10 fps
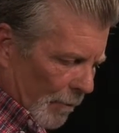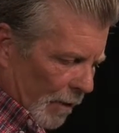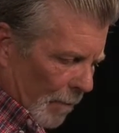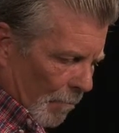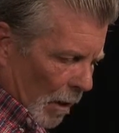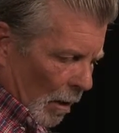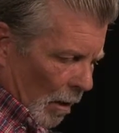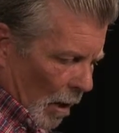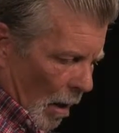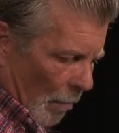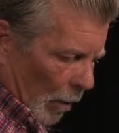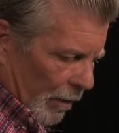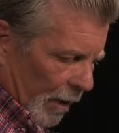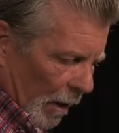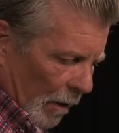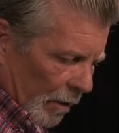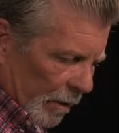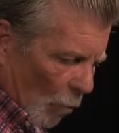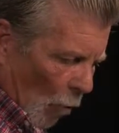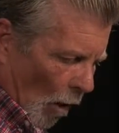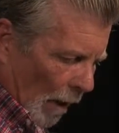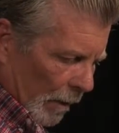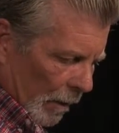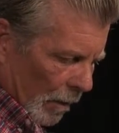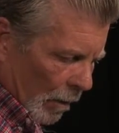some burnt sienna, some white.